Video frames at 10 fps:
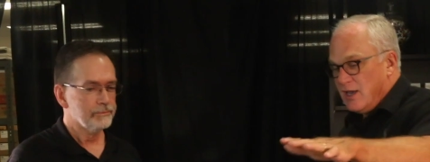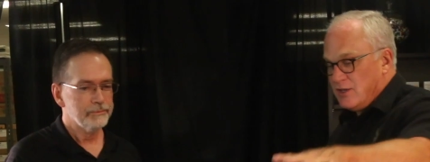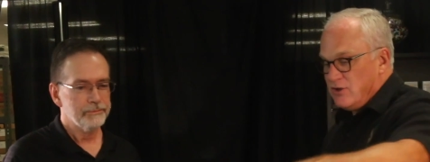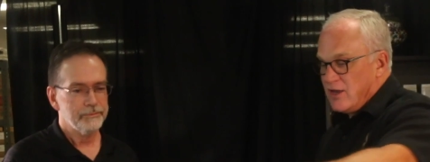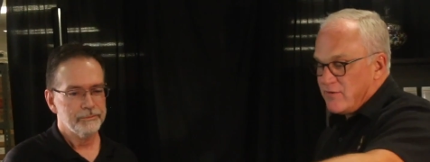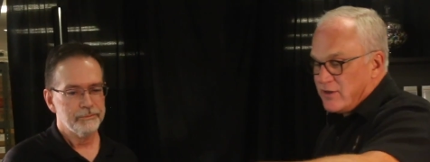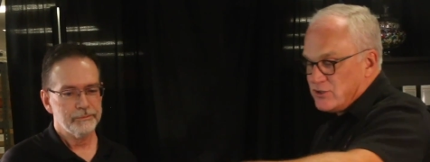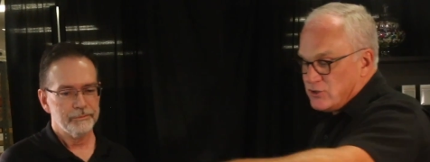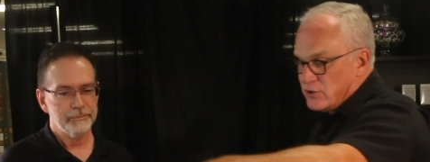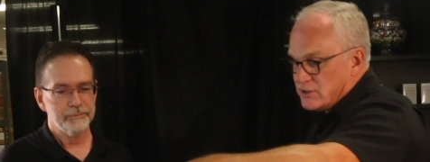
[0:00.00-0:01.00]
Speaker 1: and you have all
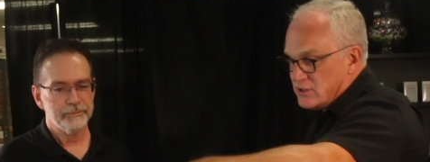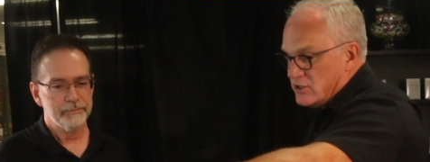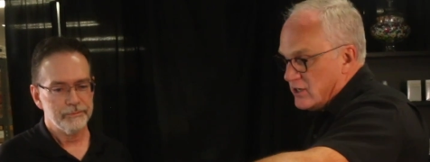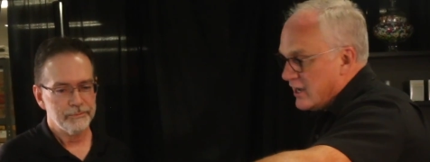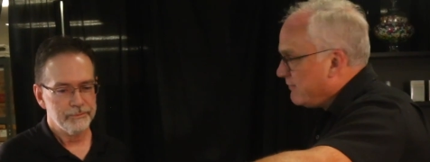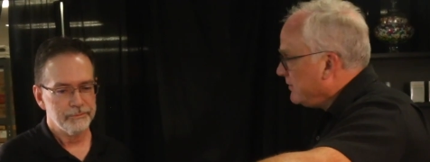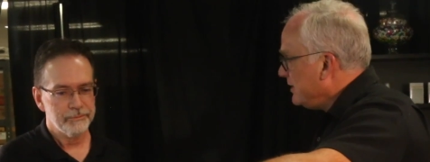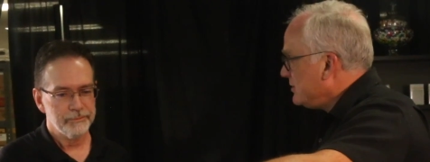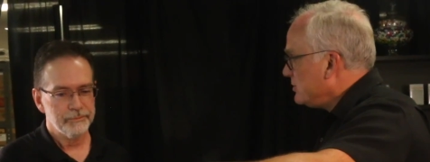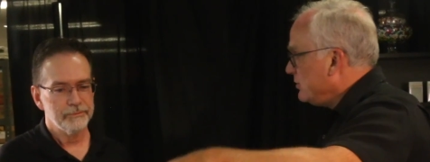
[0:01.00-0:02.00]
these choices, and you have
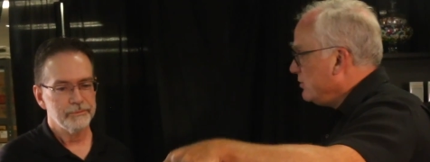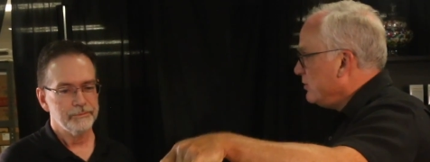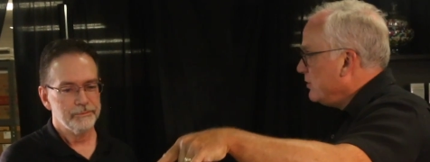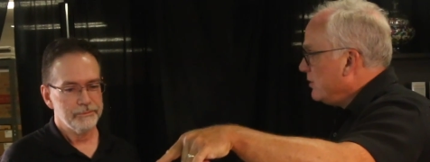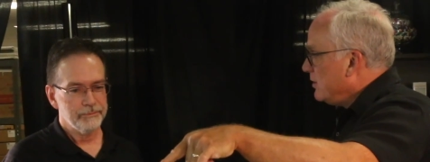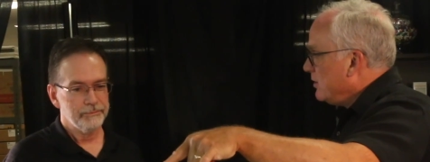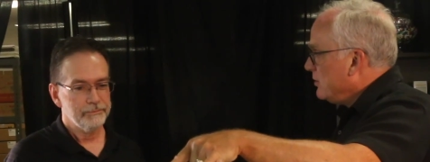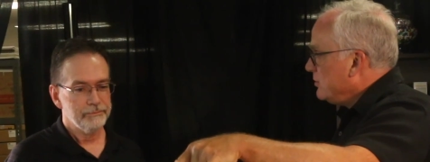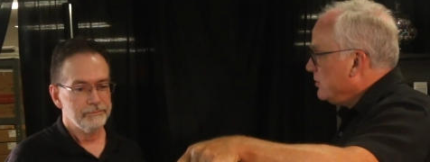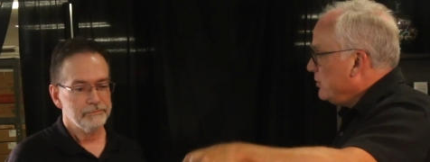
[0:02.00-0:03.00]
these two.
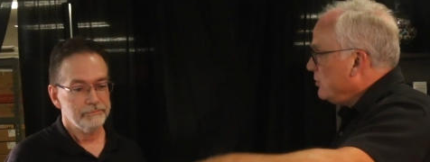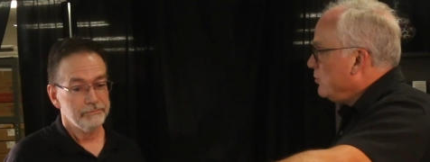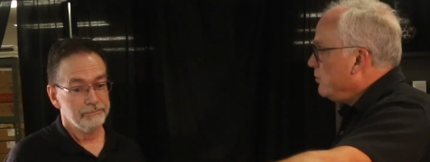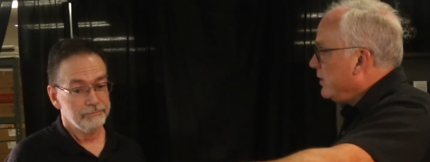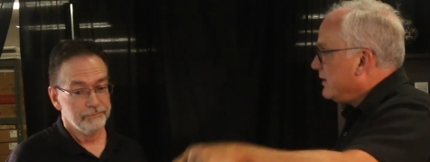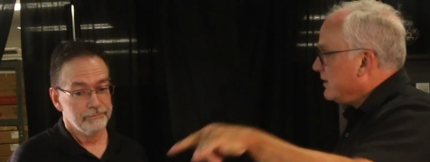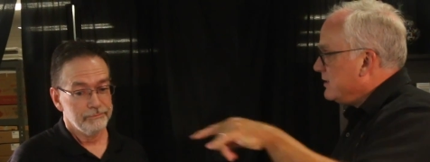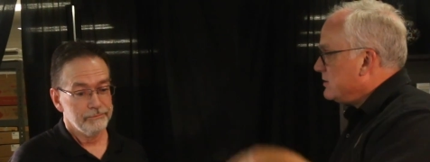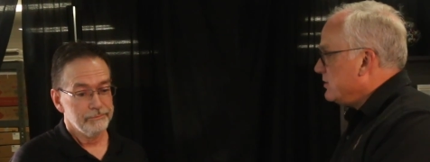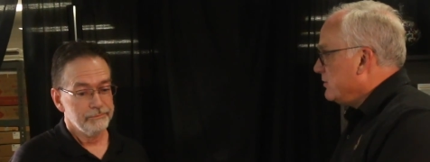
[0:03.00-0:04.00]
Do you pick
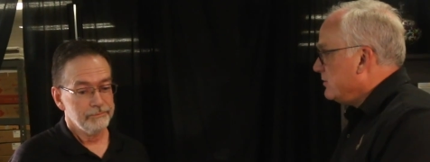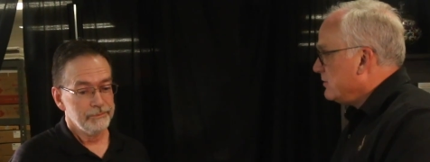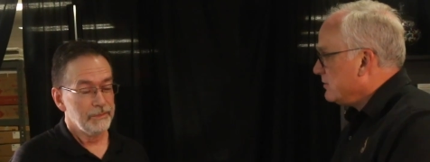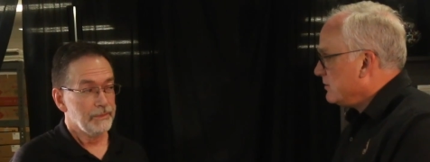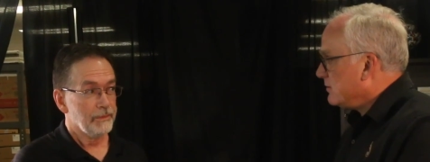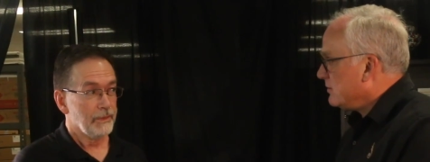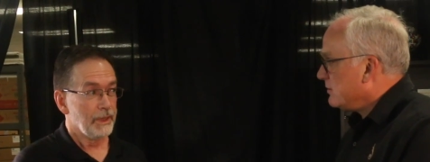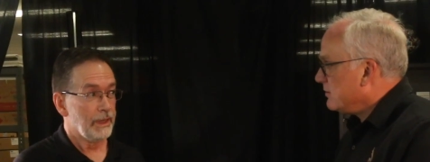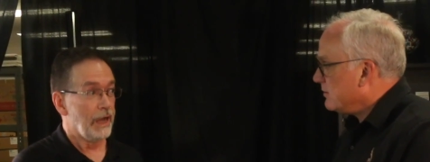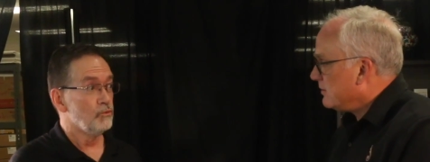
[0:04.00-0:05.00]
these two?
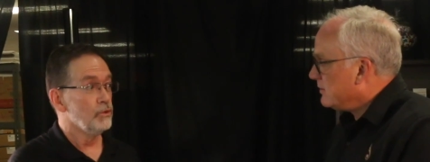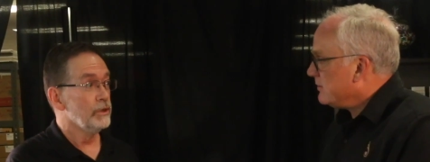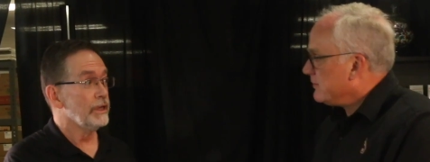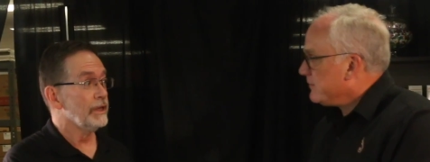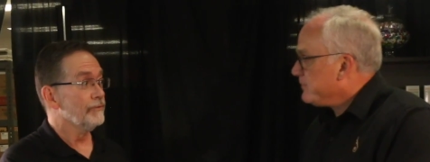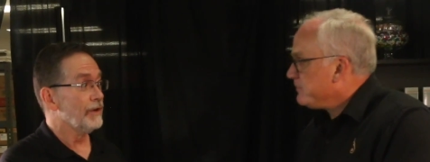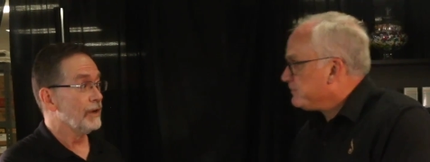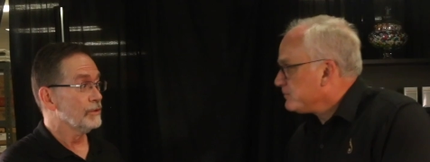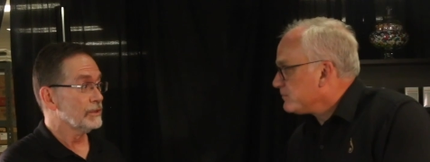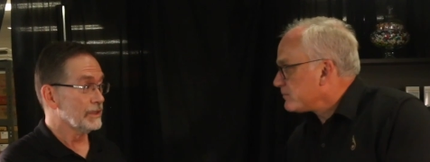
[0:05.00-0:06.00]
I would if I
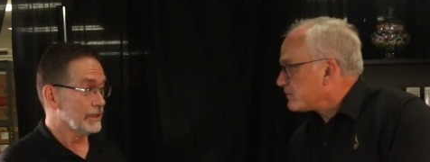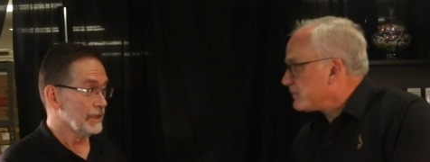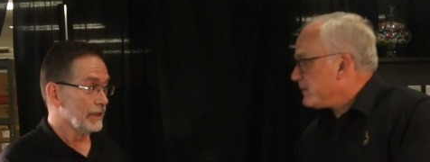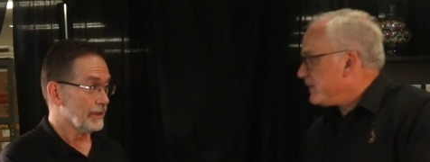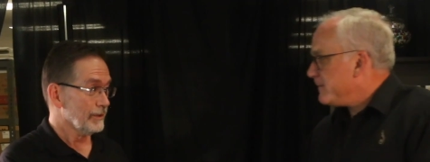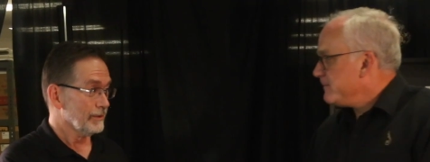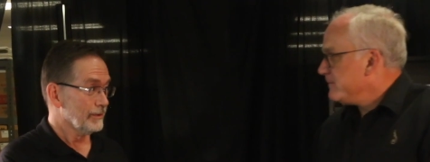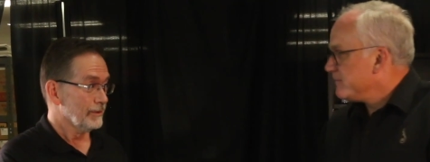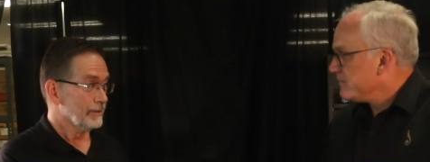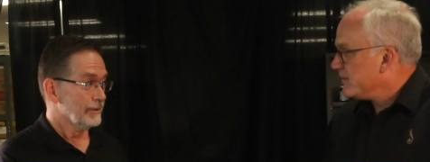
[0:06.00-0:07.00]
Speaker 2: was acidic.
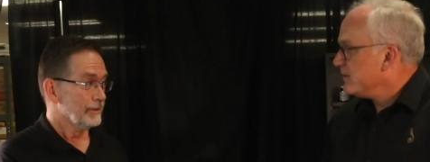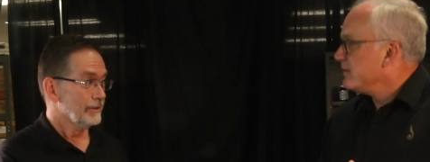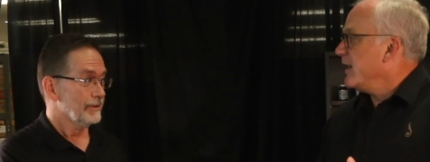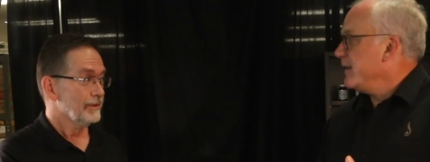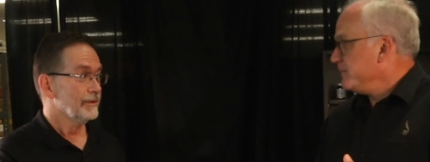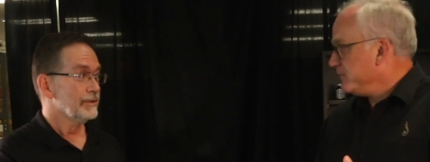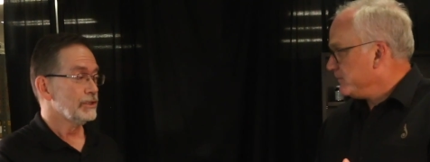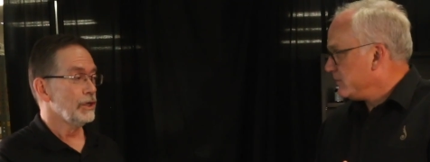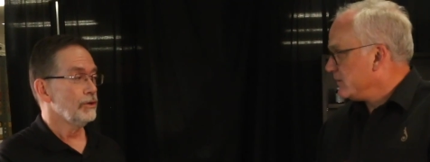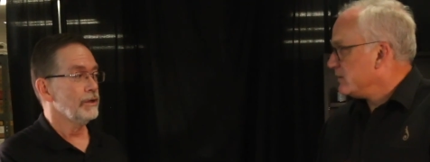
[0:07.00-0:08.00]
Okay.
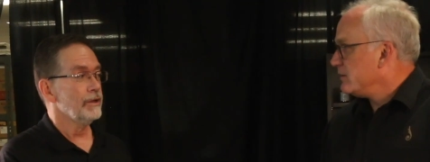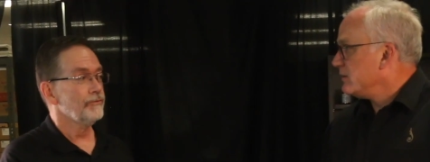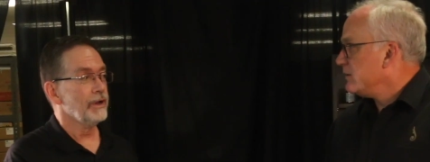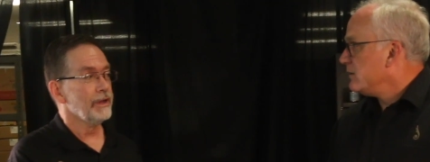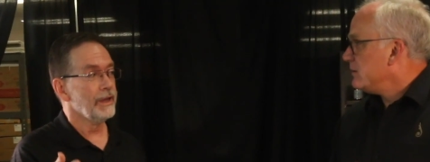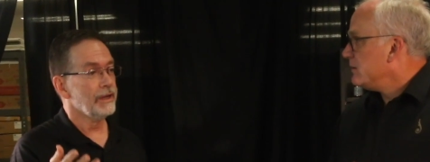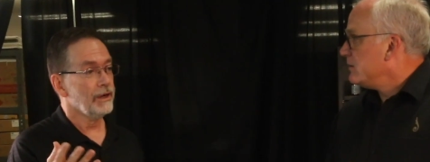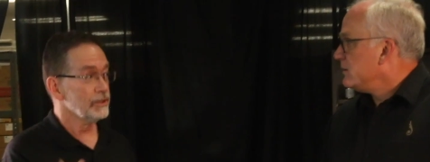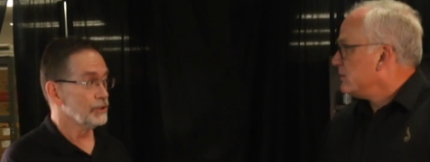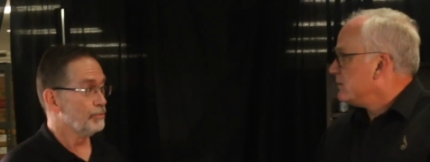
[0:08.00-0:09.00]
So if I had
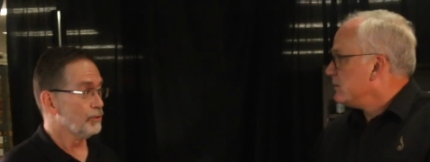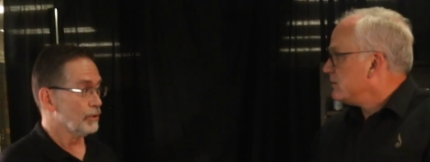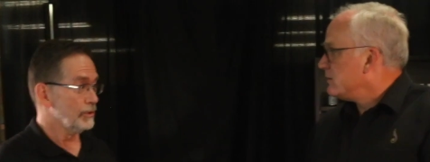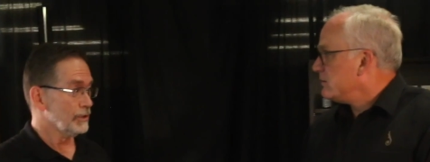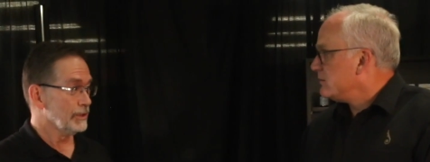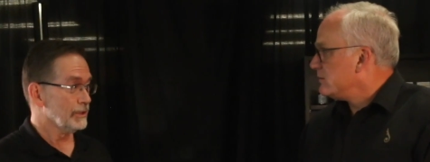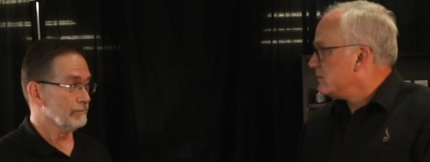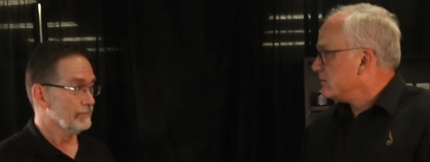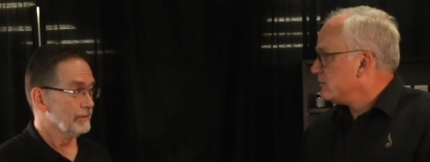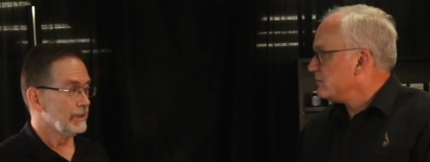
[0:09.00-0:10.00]
osteoporosis,
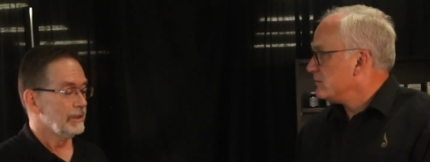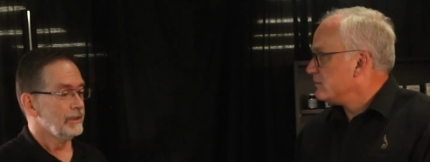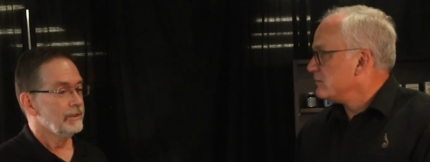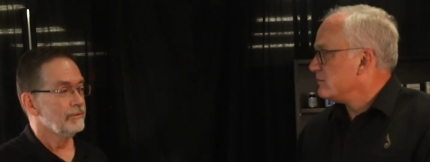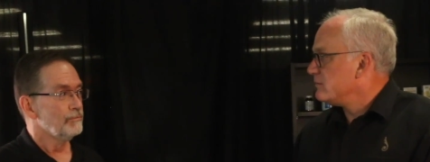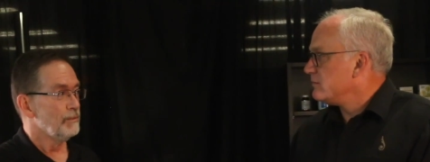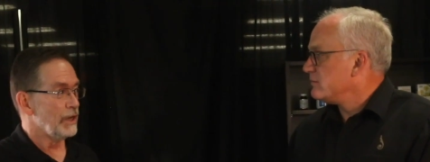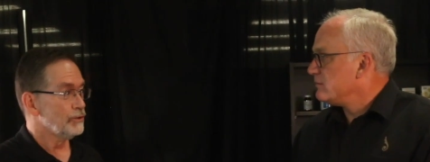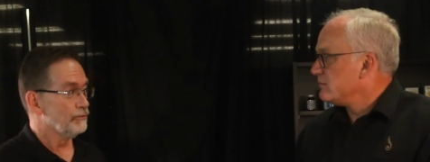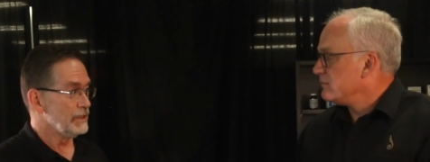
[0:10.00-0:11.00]

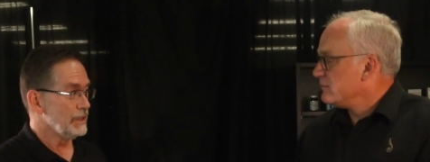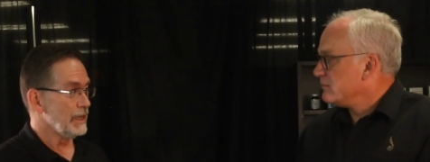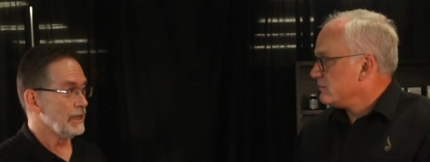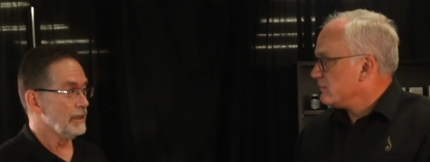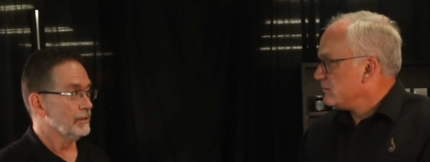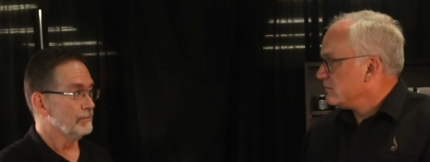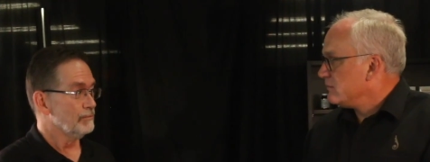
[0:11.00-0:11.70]
major fatigue,